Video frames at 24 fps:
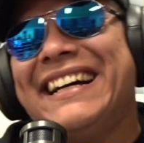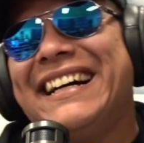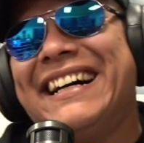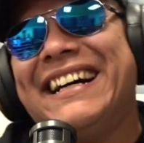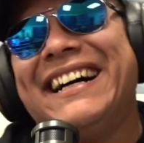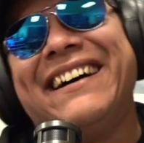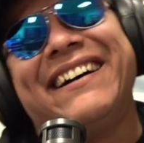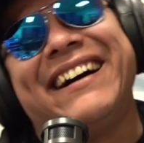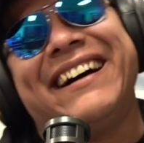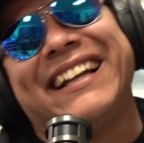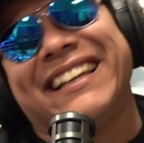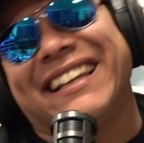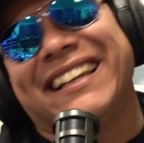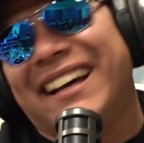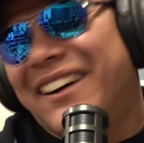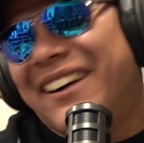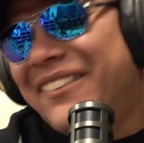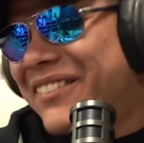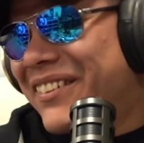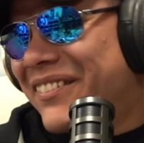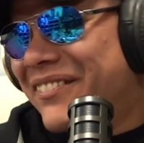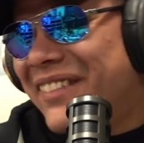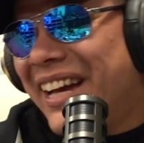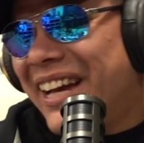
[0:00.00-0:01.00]
Oh, I love
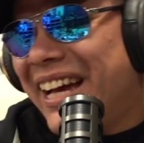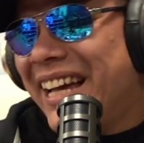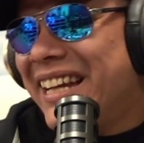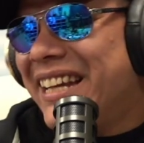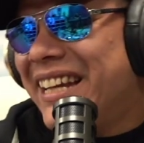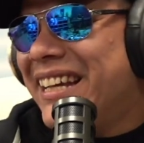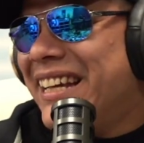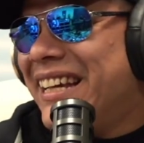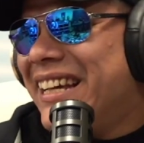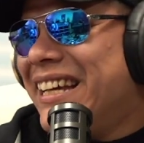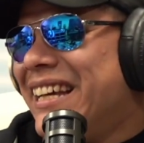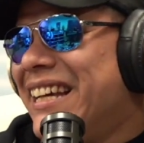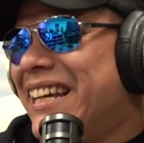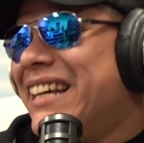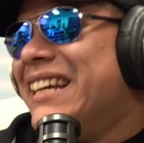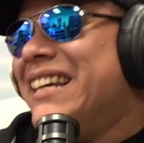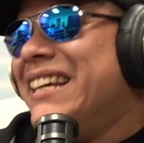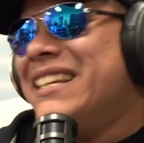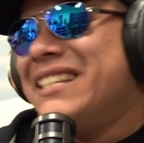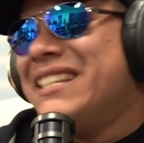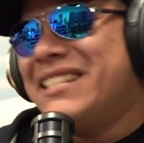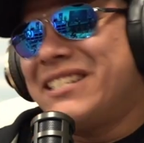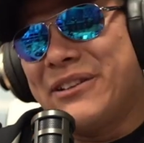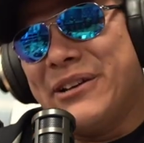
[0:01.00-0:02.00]
it, man.
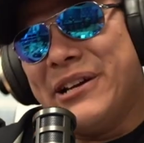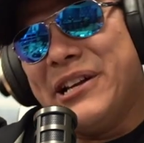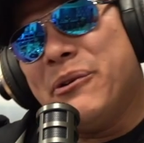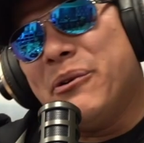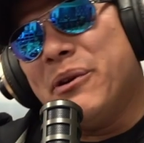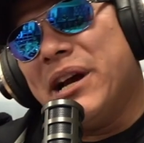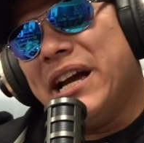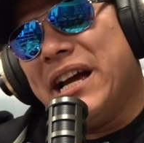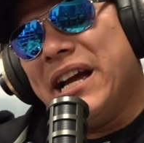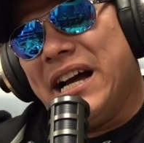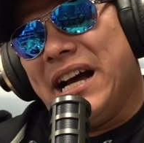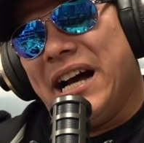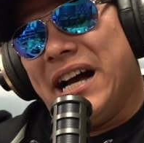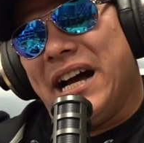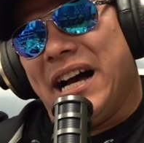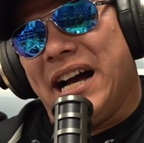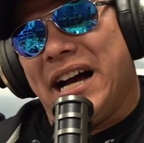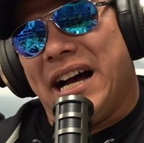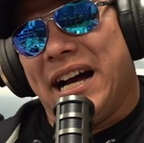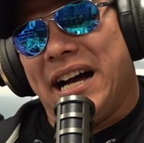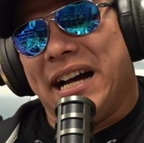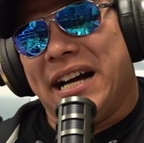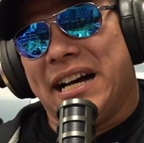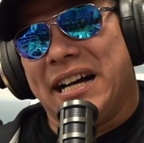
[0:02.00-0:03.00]
So anyway,
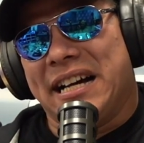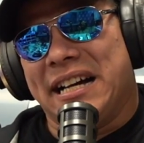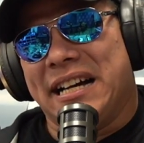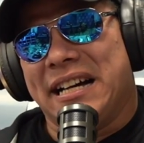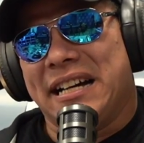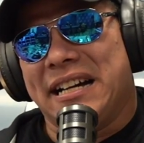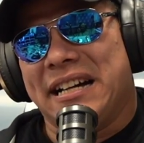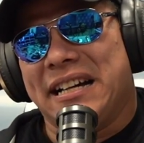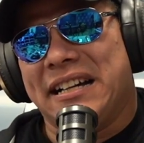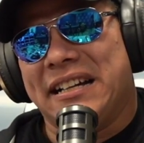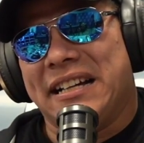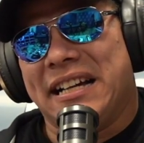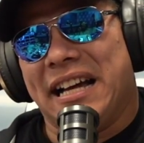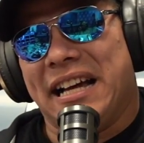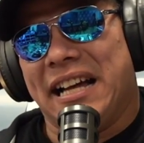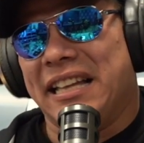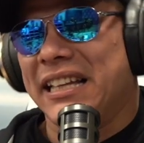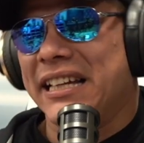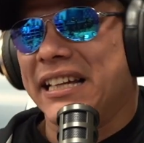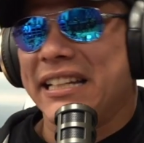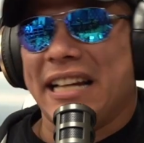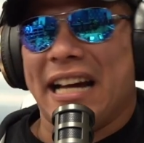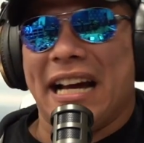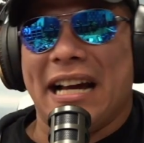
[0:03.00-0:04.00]

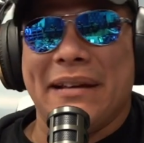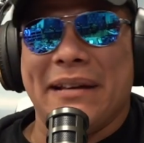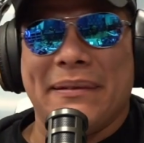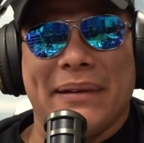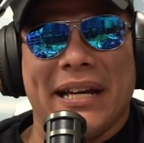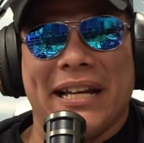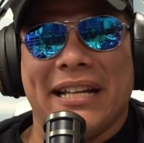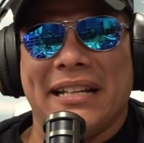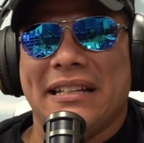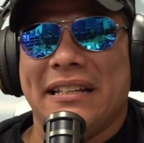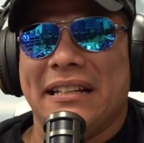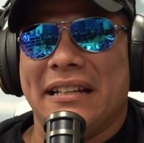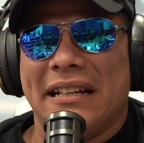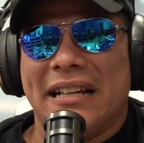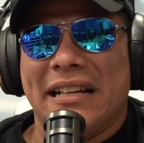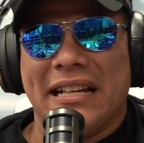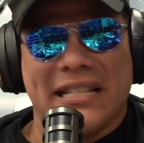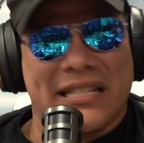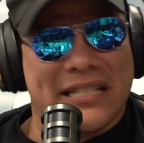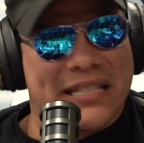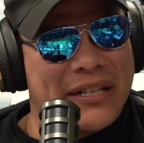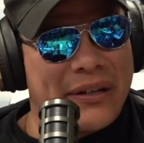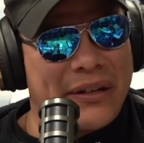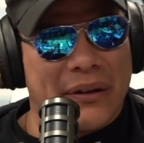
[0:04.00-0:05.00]
LA Knight, man, he's
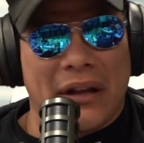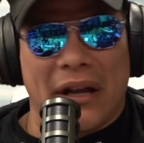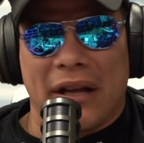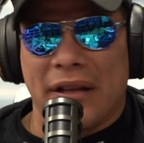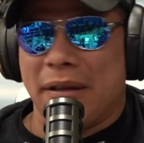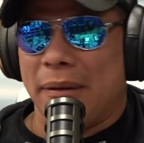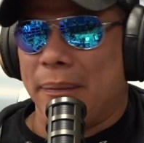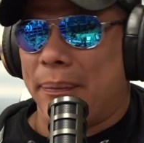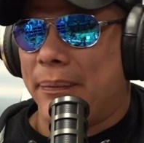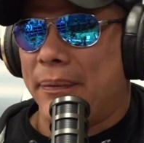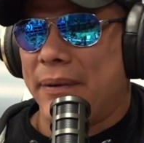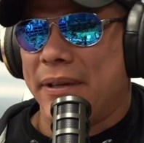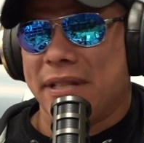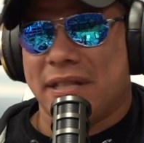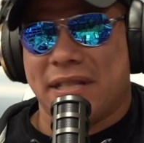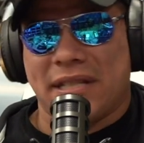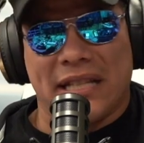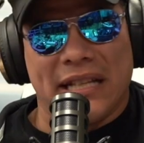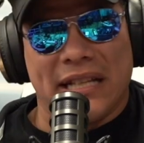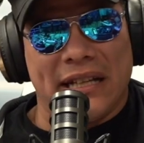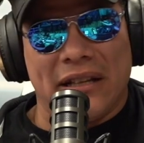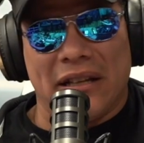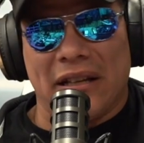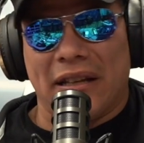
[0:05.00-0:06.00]

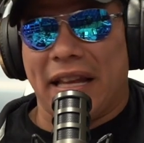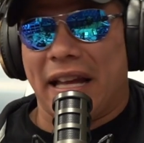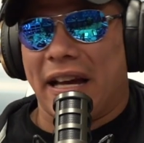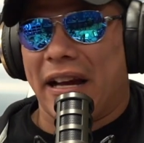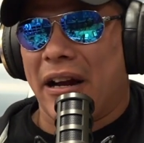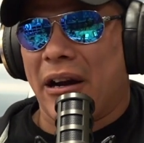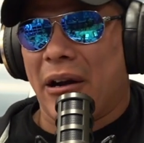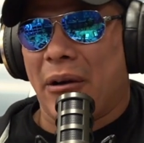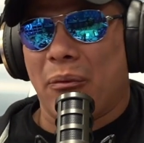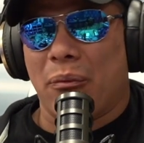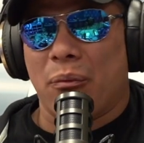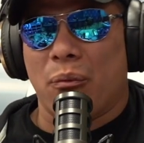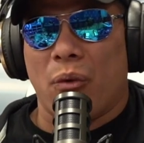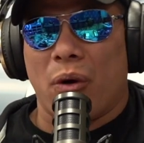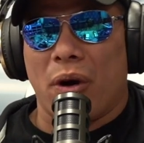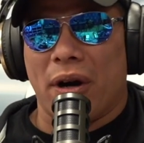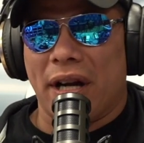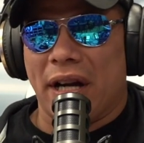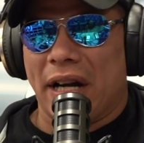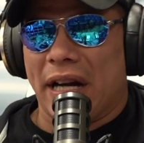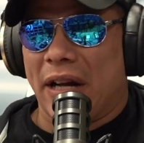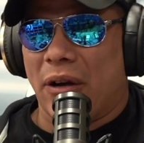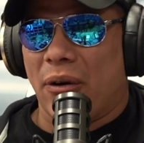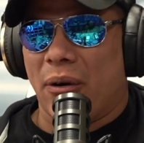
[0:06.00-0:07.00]
still there wanting
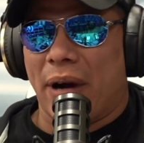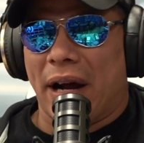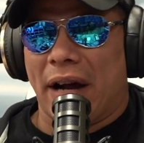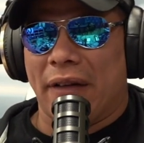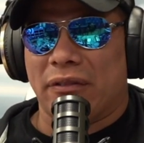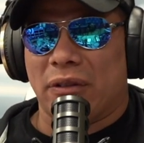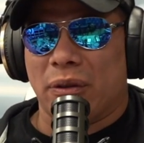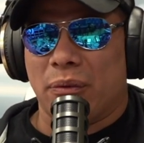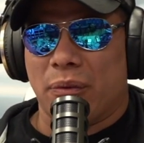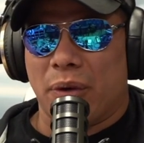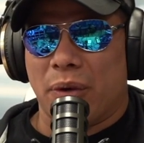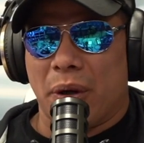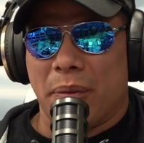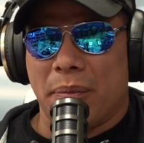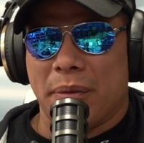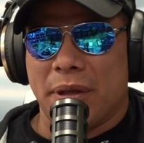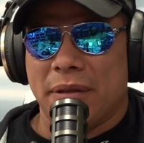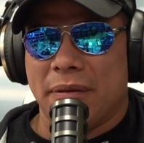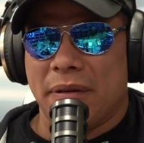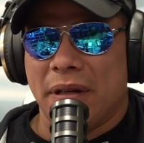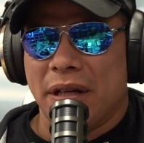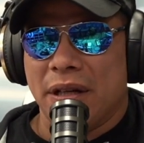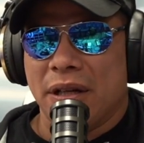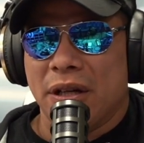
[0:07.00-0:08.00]
to go after
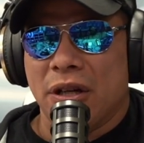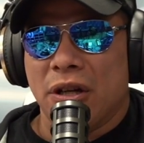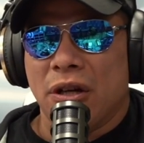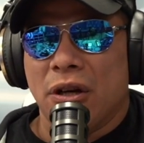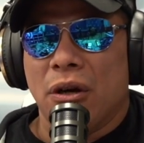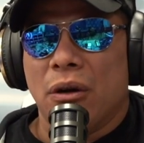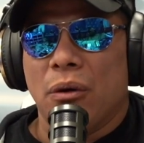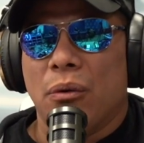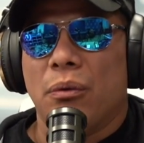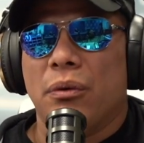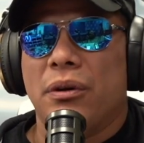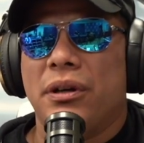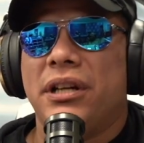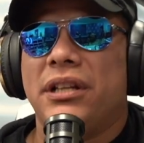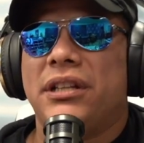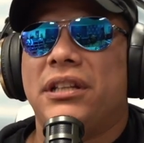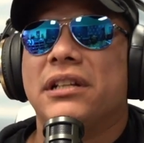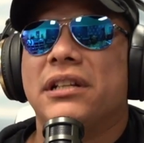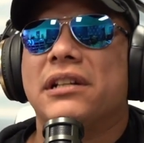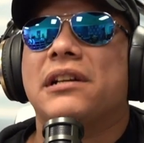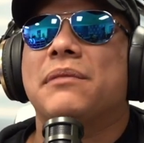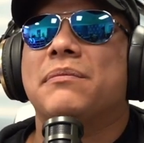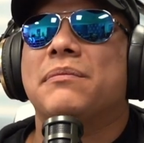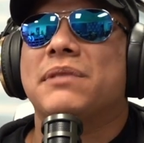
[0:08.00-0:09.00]
Roman. What do you
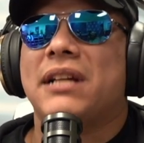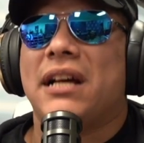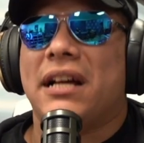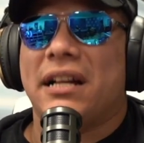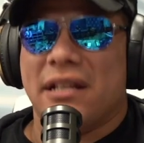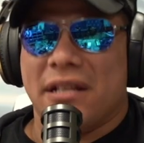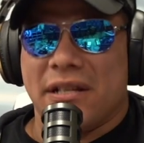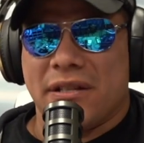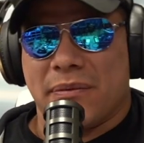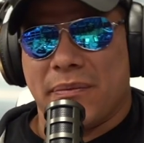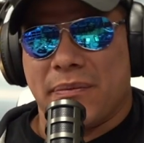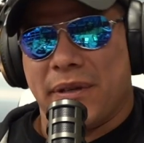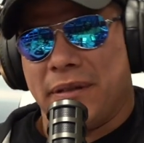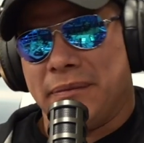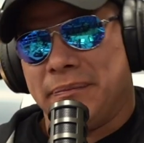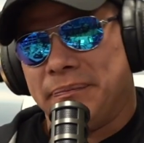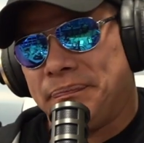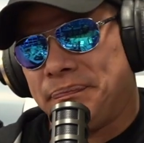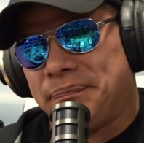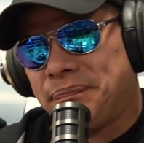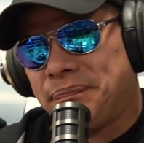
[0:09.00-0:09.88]
think comes out of this, man?